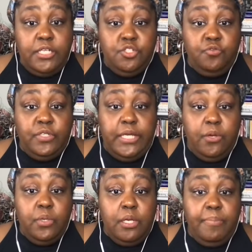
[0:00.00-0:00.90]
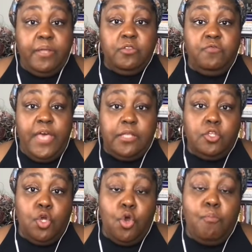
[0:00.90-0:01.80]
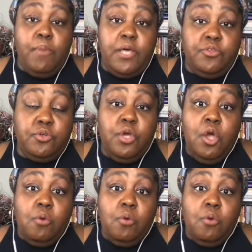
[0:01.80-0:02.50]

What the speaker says: to Valeria about the fact that her mother